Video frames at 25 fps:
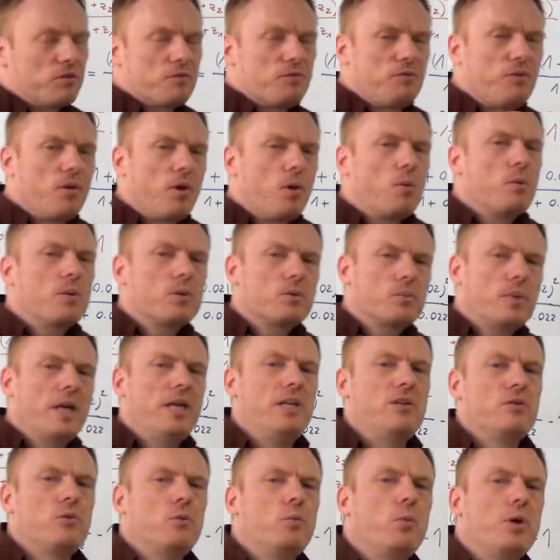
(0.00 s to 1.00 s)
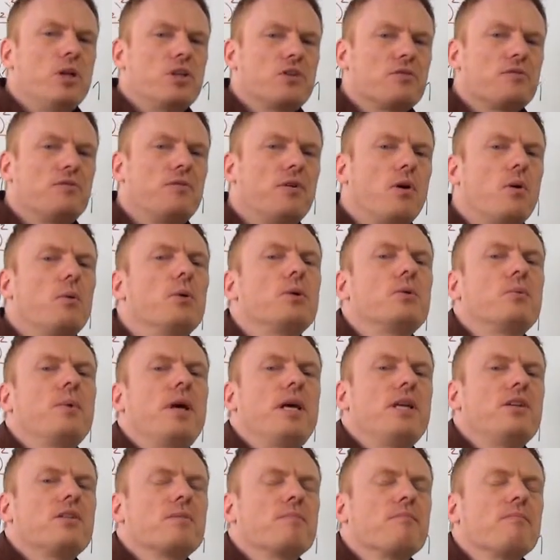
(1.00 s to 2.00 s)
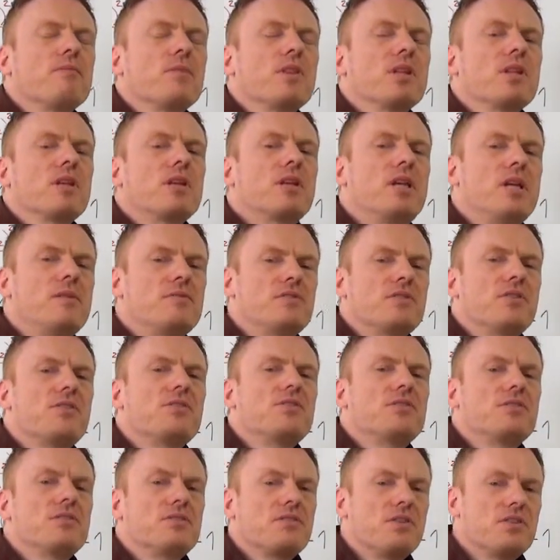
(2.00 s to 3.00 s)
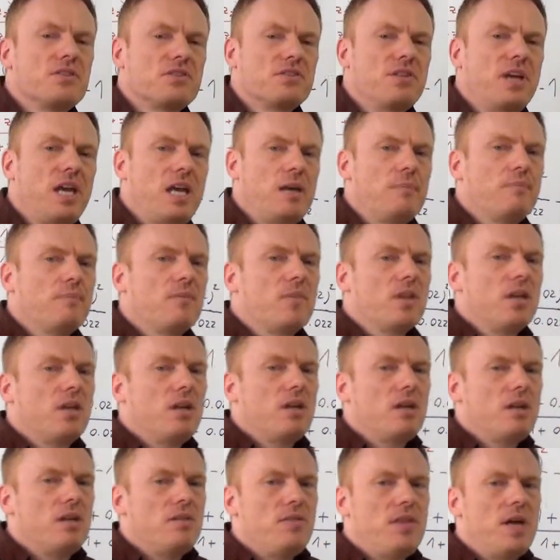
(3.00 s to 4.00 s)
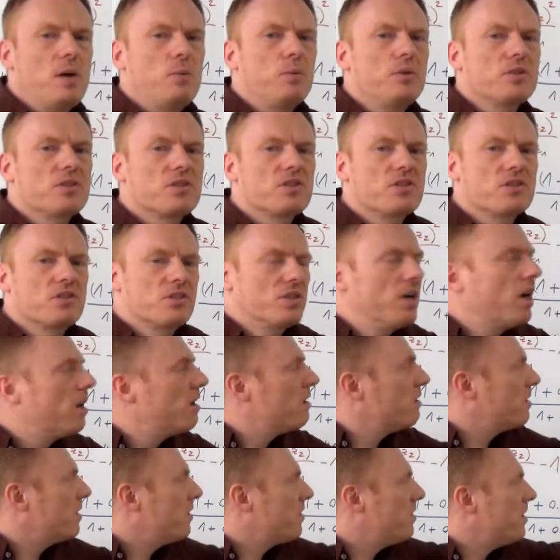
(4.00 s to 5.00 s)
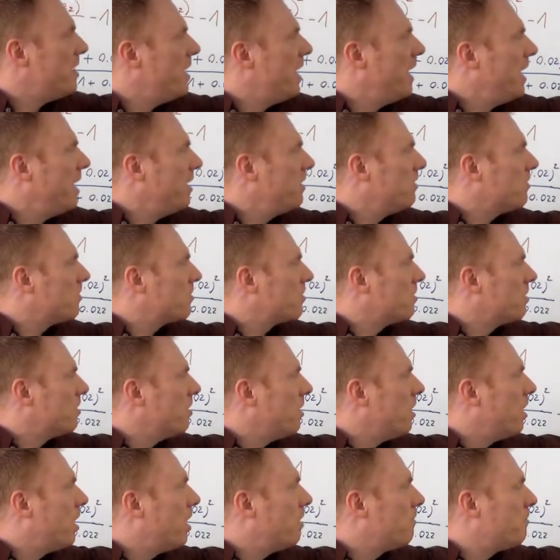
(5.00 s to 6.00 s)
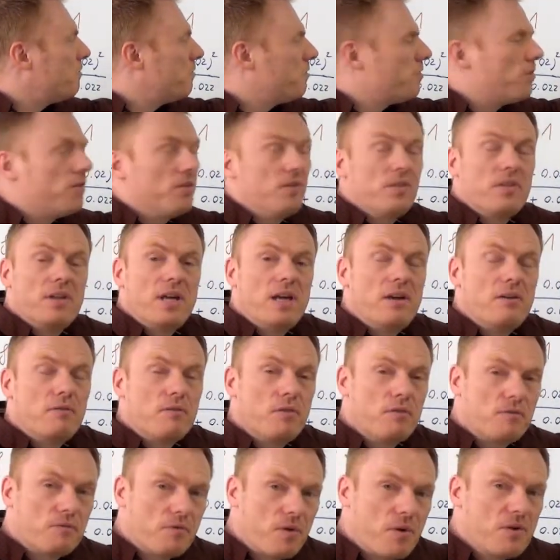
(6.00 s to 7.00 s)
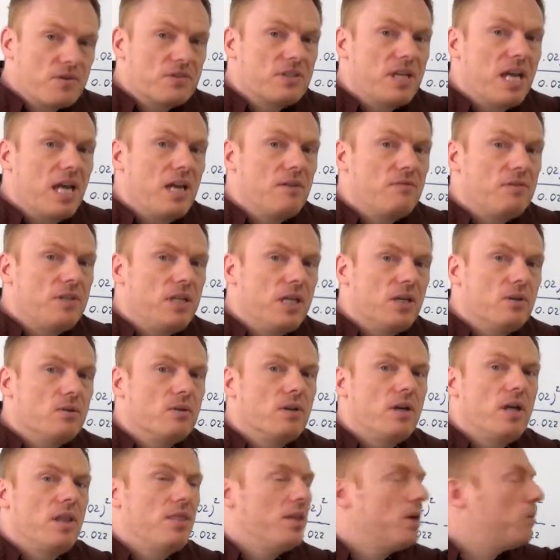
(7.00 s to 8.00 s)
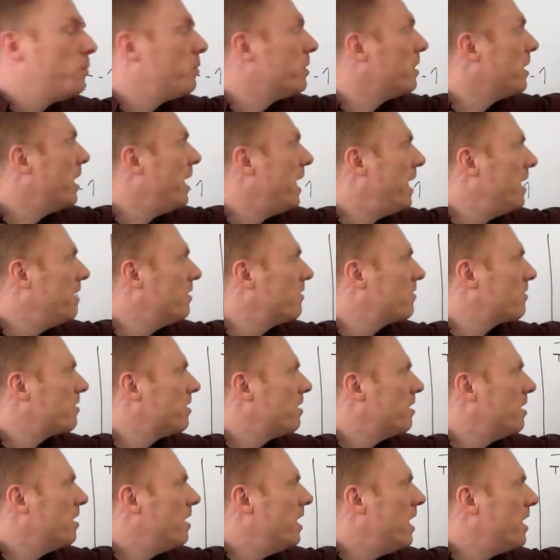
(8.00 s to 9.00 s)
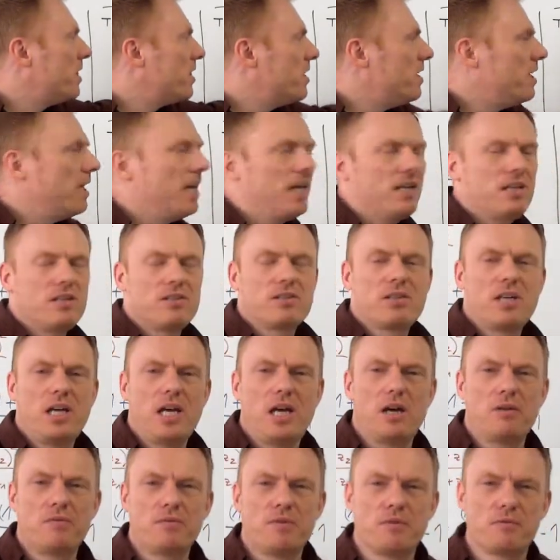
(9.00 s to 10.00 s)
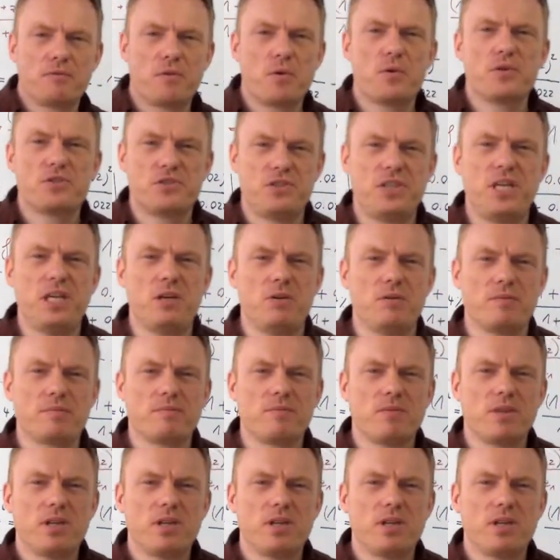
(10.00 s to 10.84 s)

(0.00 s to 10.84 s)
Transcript: forward rate gives us the same that will start at the end of the first half year and that will end at the end of the first year?